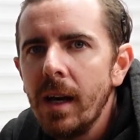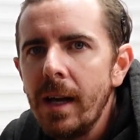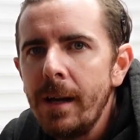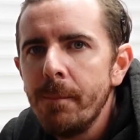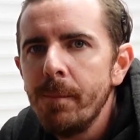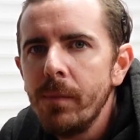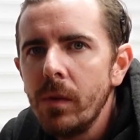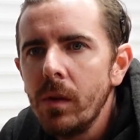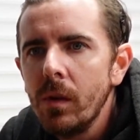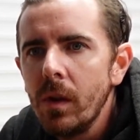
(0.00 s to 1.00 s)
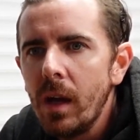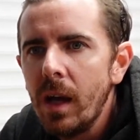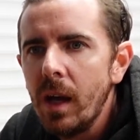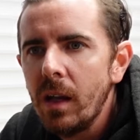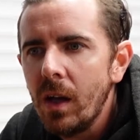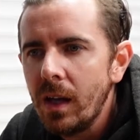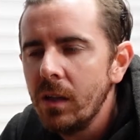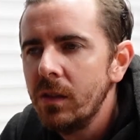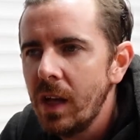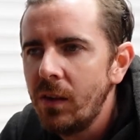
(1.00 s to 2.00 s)
Like
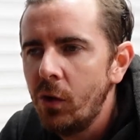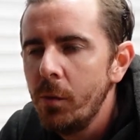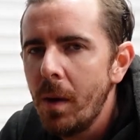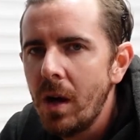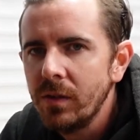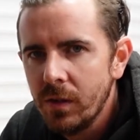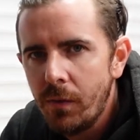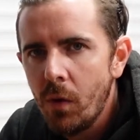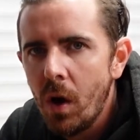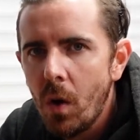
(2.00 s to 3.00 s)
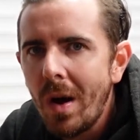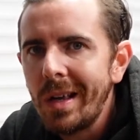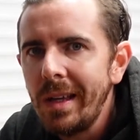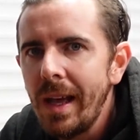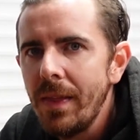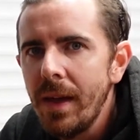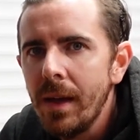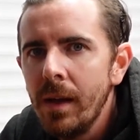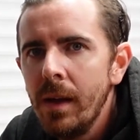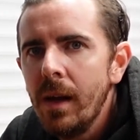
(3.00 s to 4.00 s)
it's had 2 bars and I thought, oh, I can get there,